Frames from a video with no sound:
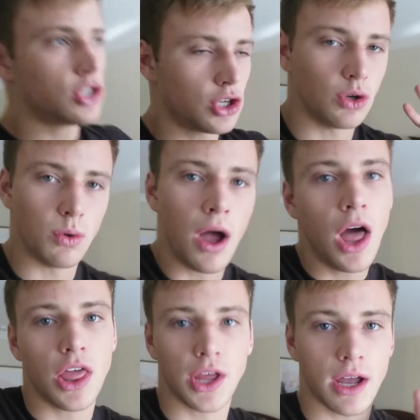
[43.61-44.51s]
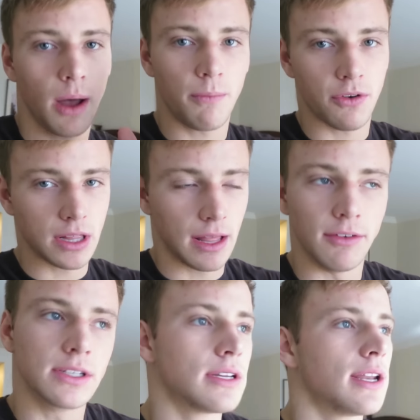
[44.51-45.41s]
to the comfort
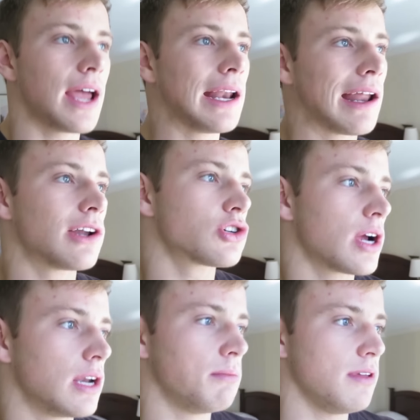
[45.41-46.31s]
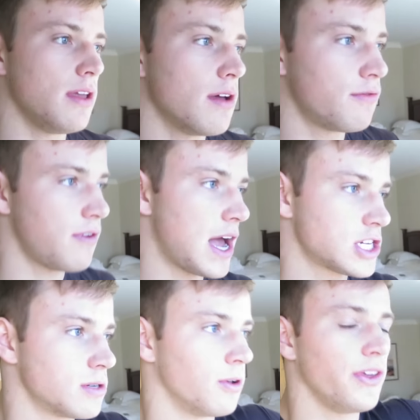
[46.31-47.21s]
level today, not trying to be
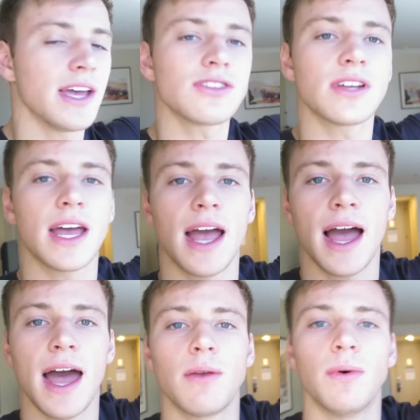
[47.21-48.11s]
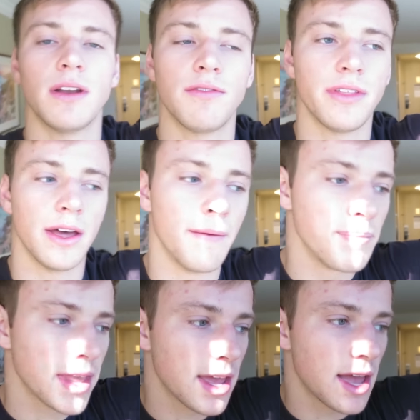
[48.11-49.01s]
fashionable. Yesterday I had one of the
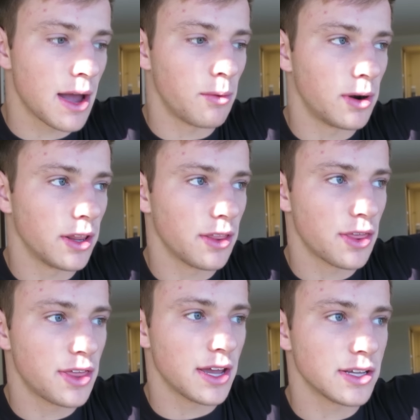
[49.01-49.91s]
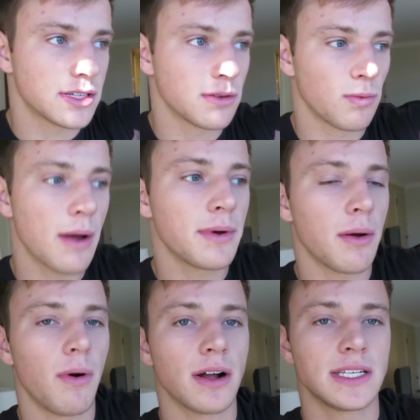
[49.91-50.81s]
one of the things right when
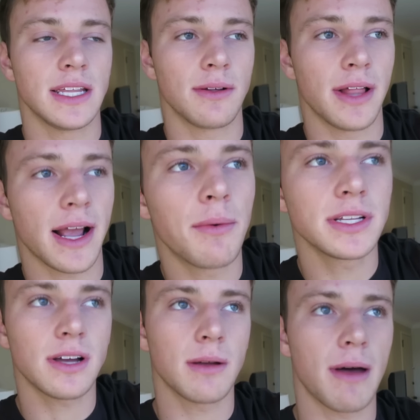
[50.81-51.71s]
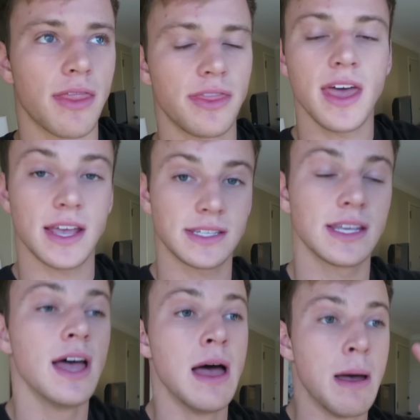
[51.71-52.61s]
I walked in, they're like, I want to talk about
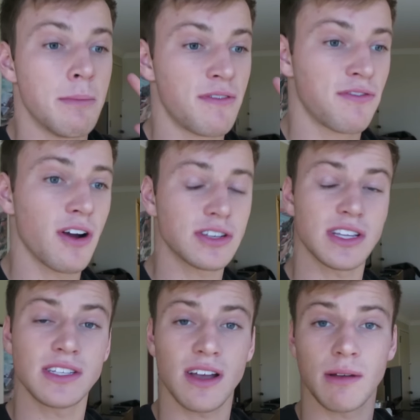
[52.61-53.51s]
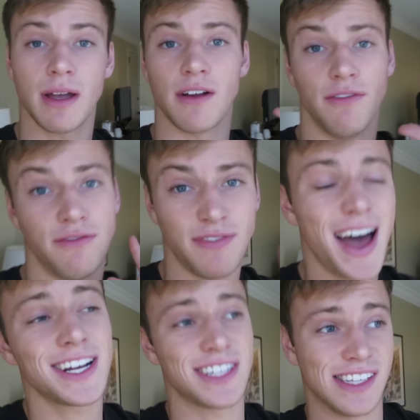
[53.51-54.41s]
this, but first let's talk about your
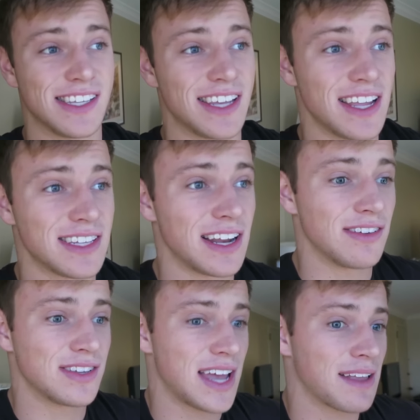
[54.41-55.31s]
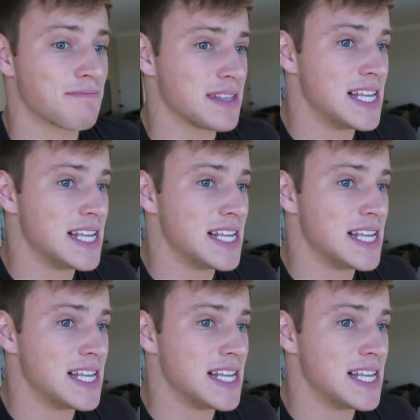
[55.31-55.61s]
fashion sense. And I was like,